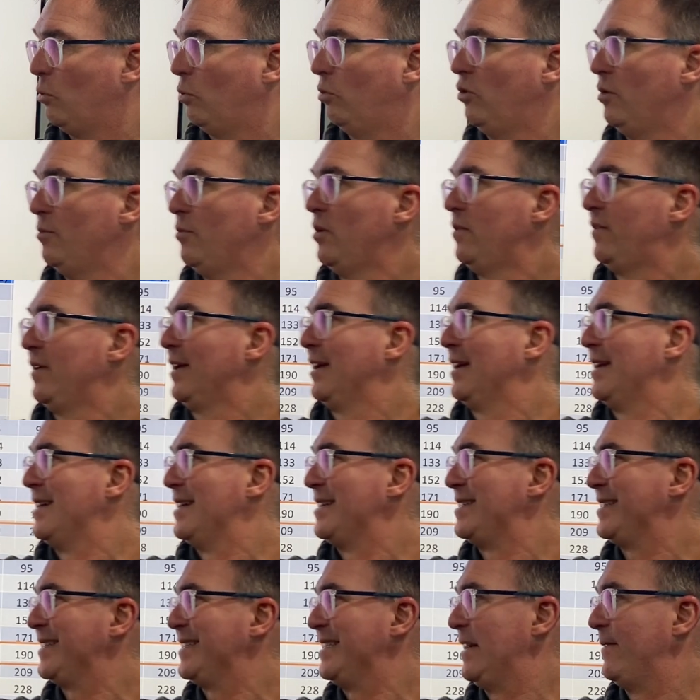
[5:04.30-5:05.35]
we're removing
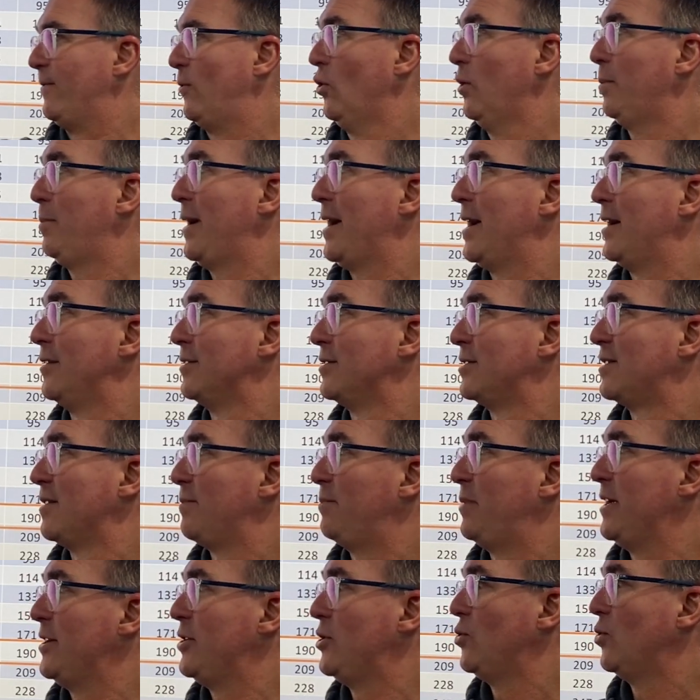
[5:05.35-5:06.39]
64 pounds of
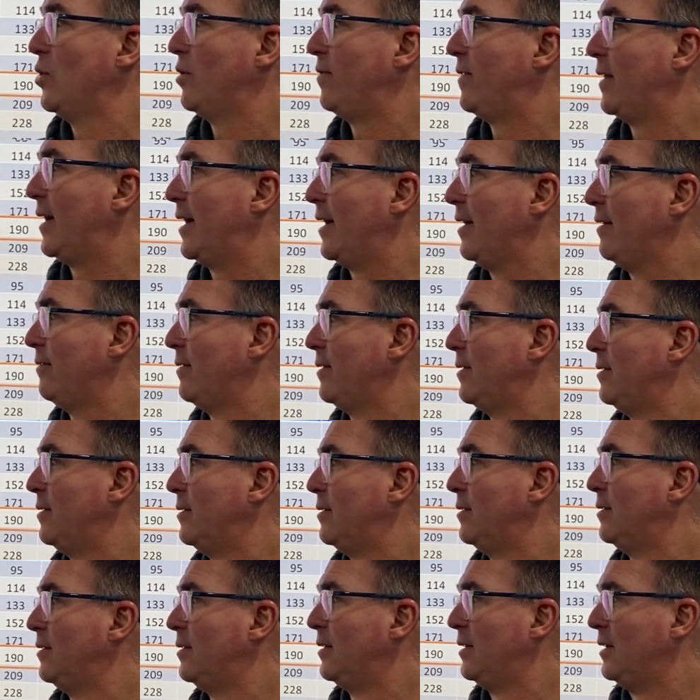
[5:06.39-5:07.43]
P2O5,
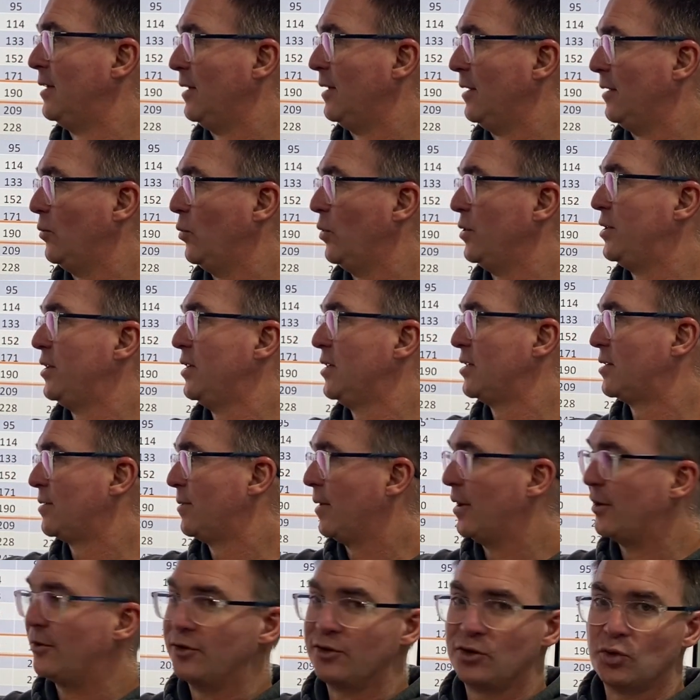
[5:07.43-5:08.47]
which is
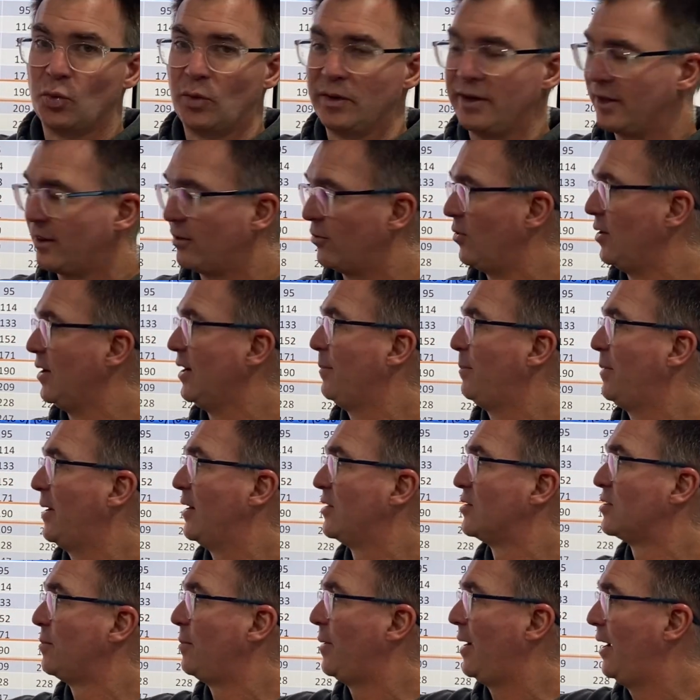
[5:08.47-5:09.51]
123 pounds
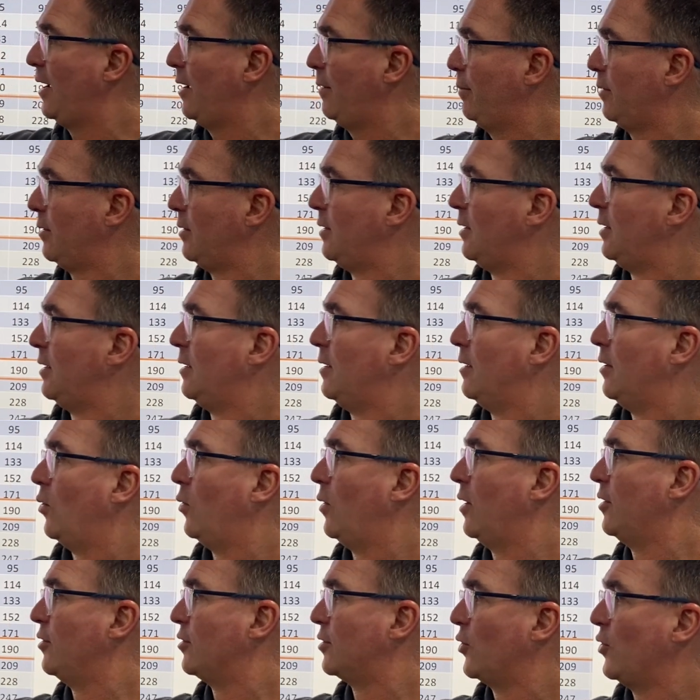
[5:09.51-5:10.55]
of MAP, or
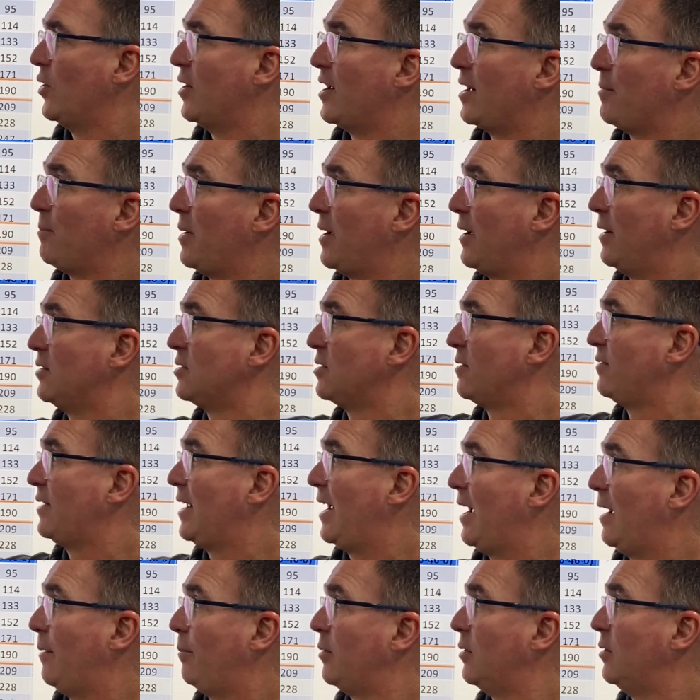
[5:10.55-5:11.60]
139 pounds of
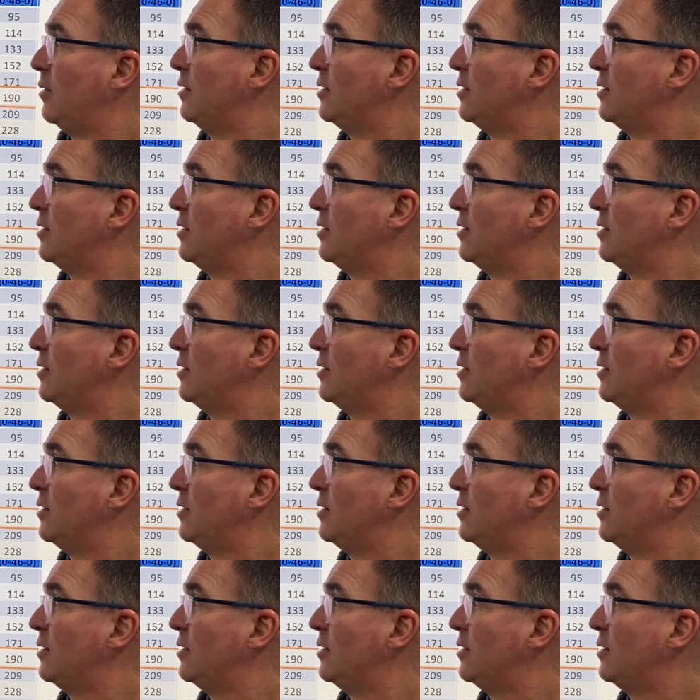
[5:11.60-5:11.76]
DAP, or